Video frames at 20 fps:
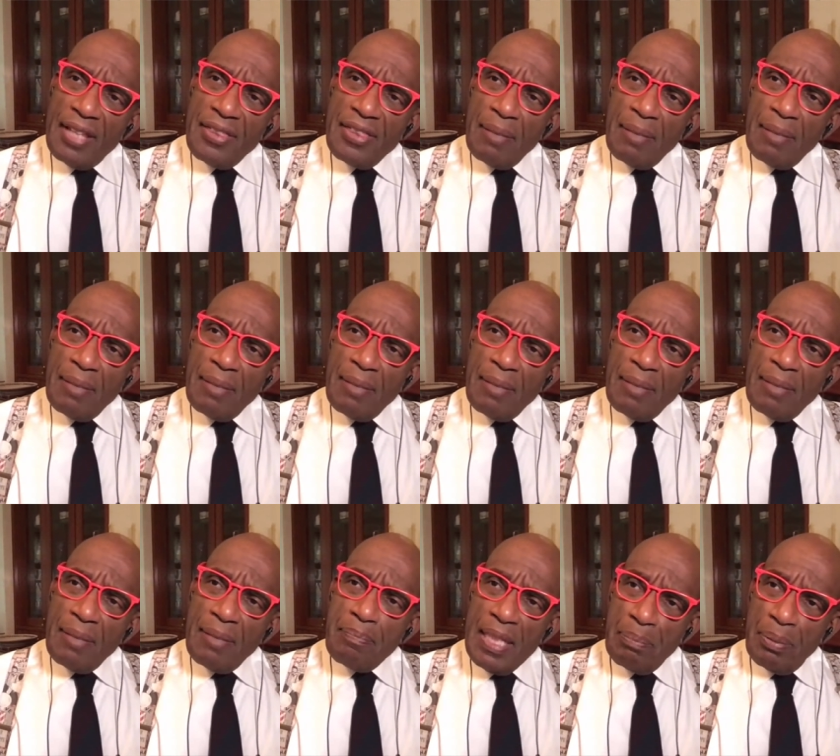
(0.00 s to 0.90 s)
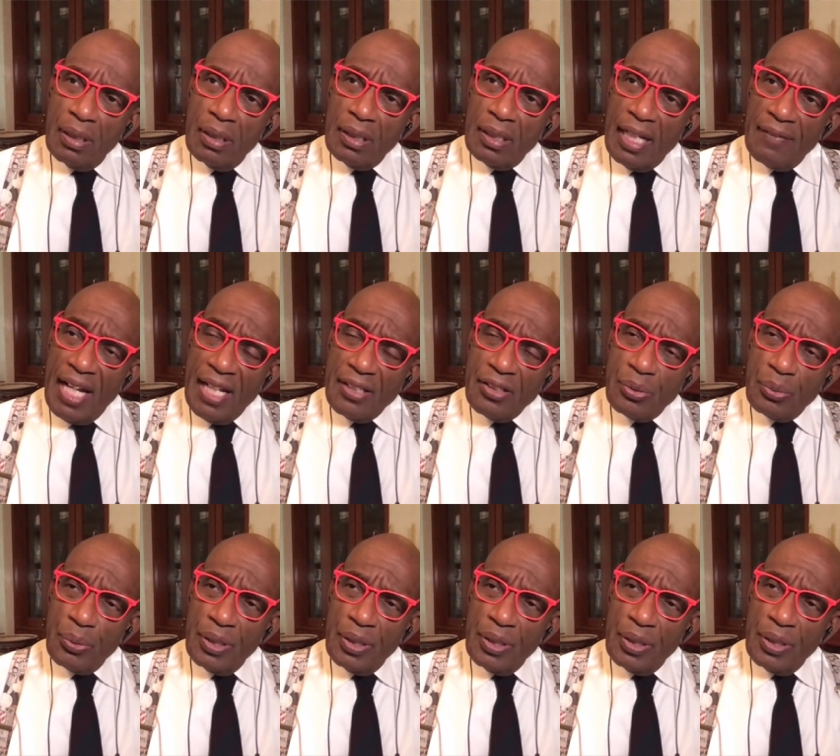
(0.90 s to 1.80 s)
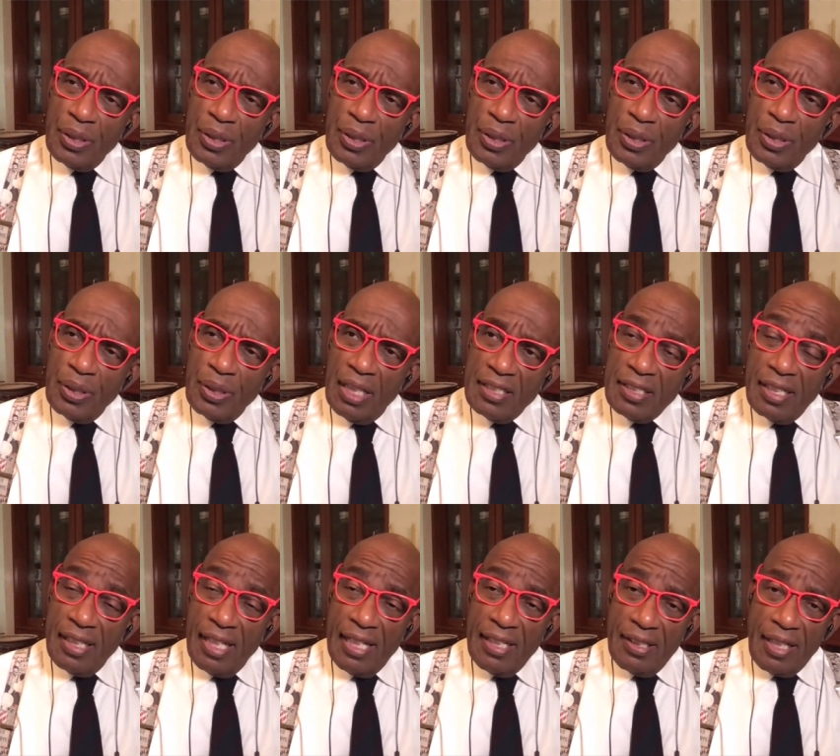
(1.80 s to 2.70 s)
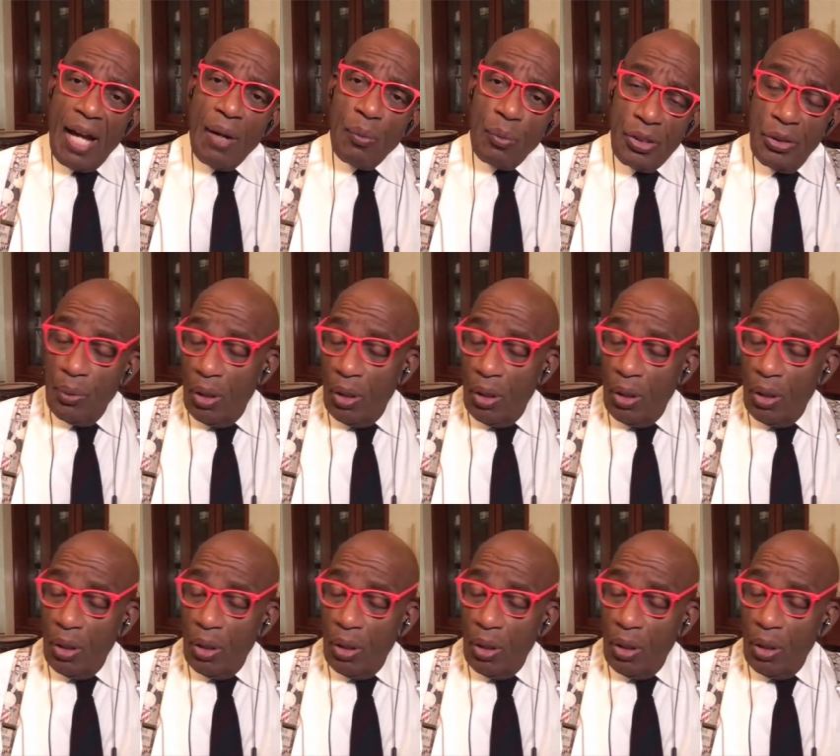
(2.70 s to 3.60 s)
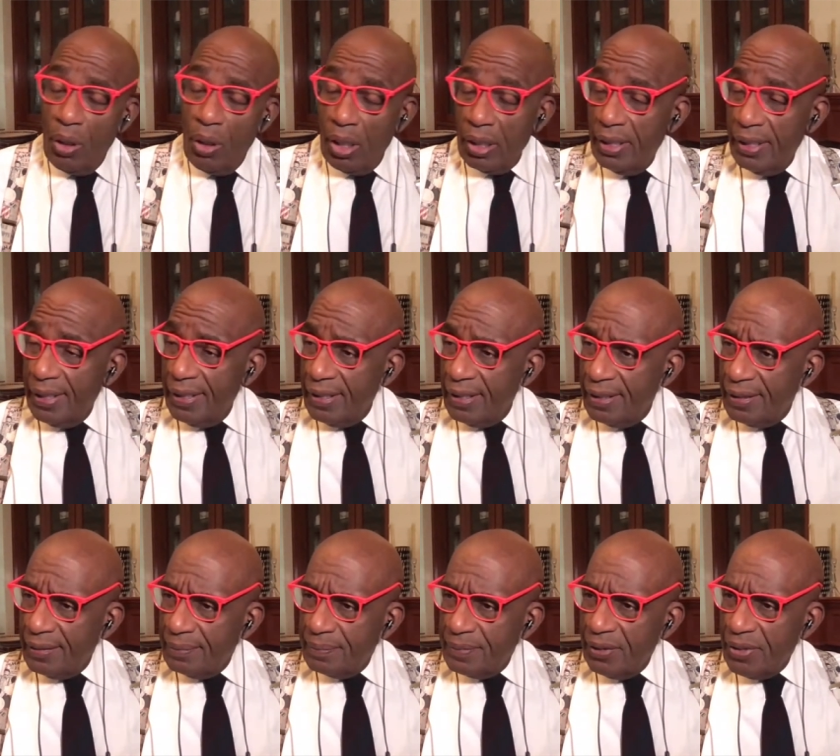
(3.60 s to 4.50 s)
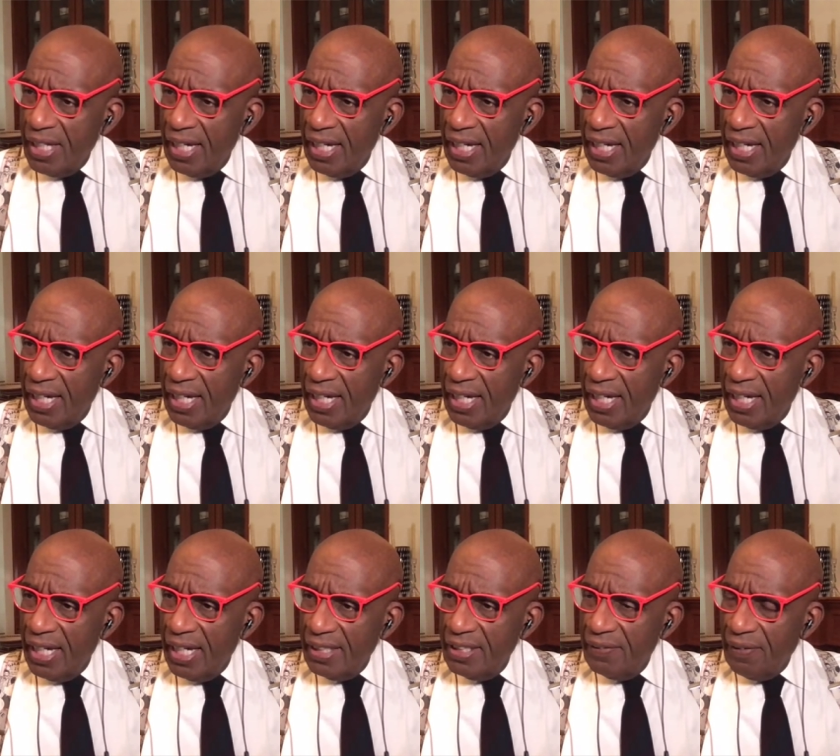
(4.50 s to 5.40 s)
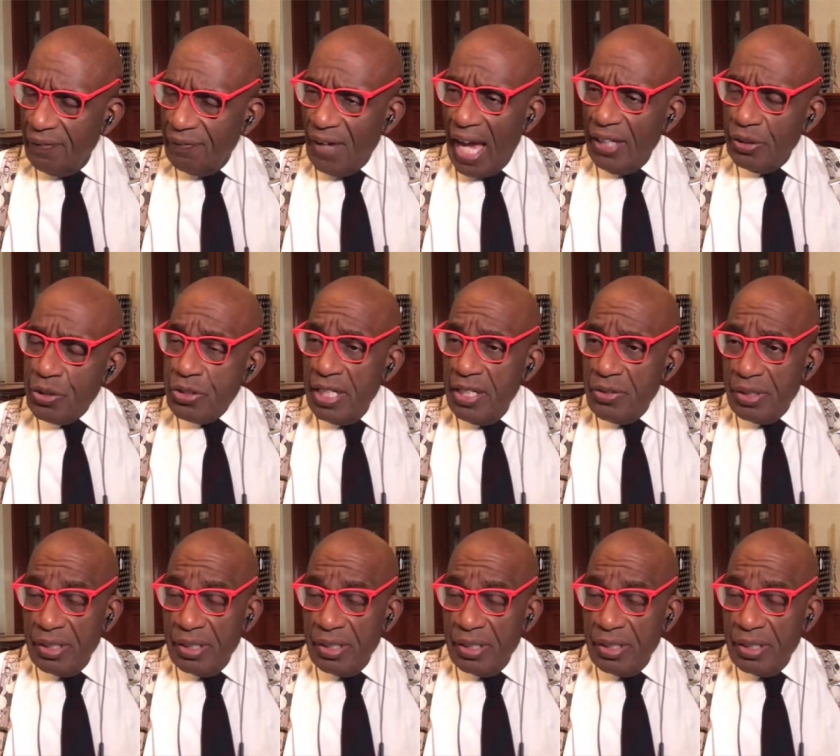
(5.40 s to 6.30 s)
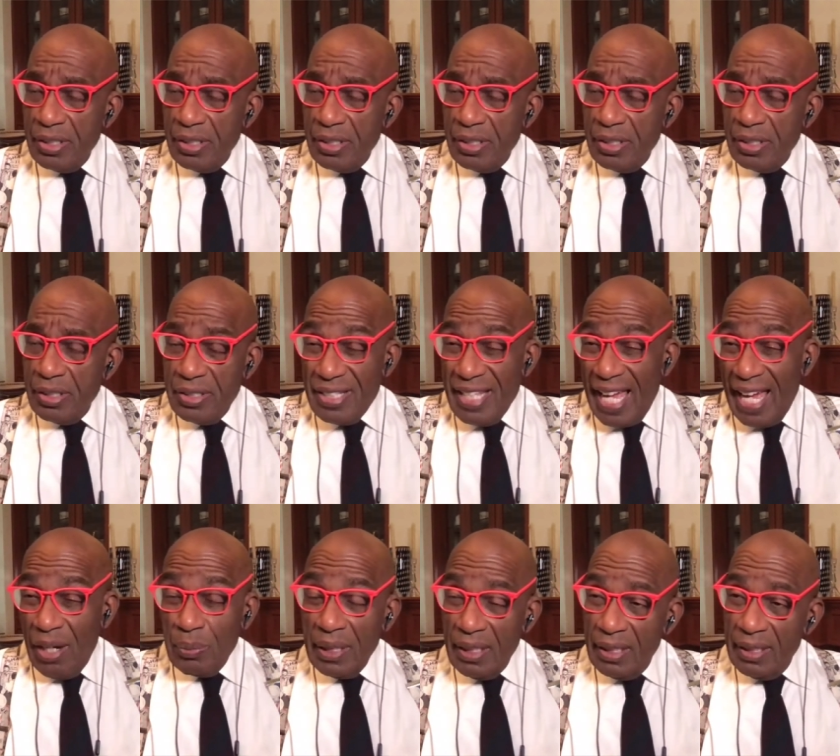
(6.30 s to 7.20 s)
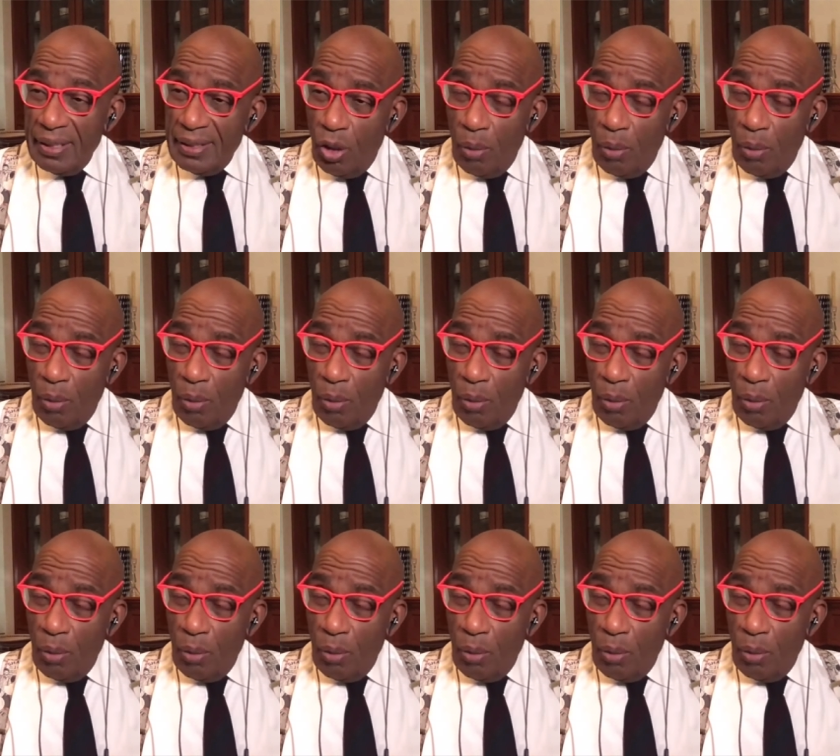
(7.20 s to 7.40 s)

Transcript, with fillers: I think people have got to realize, and, and out where you are, uh, you know, the idea of a fire season is now